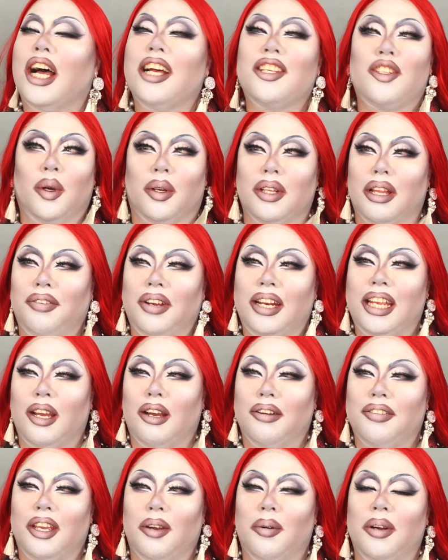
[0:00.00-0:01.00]
I saw the video
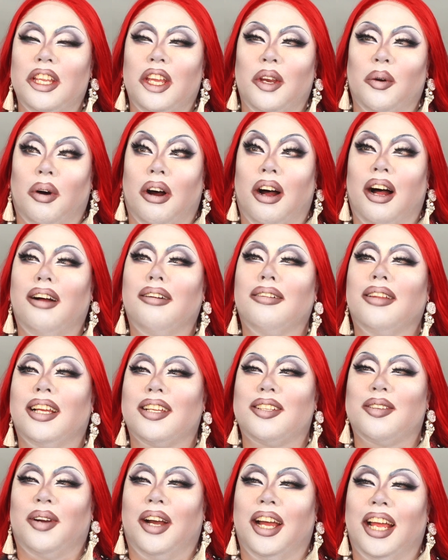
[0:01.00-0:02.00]
of you and Yuhua.
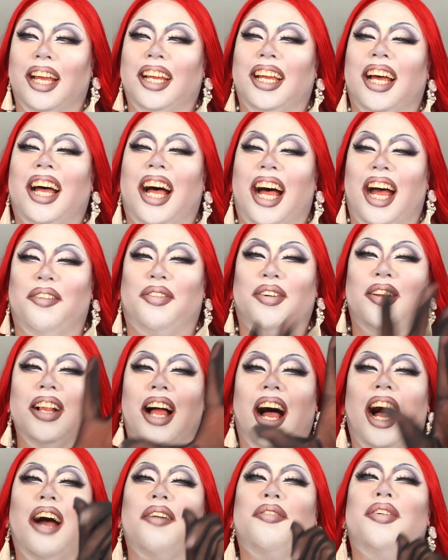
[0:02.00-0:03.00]
That's why
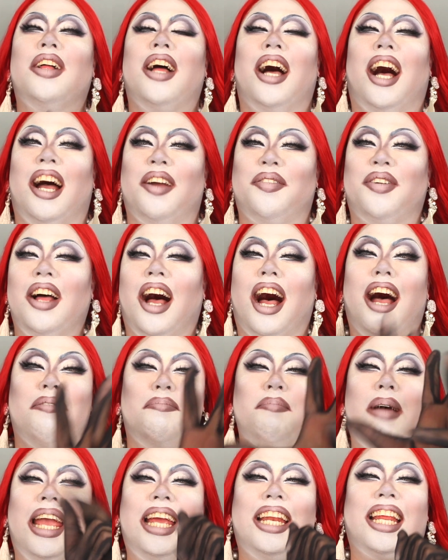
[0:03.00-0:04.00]

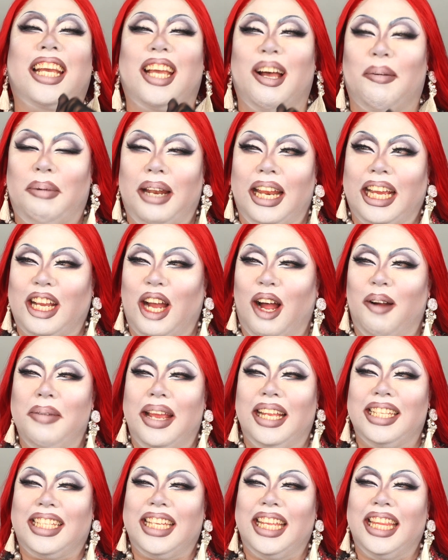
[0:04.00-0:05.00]
I've made a couple of
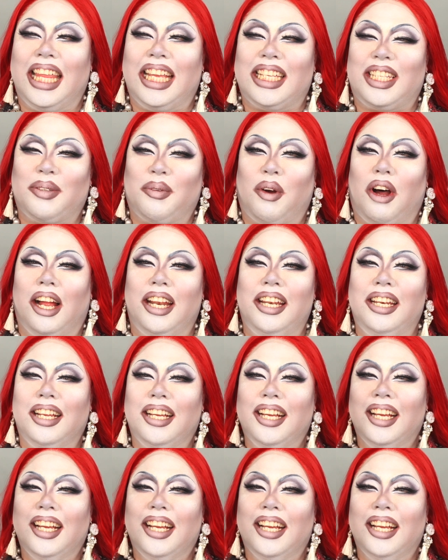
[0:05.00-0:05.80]
comments in this one.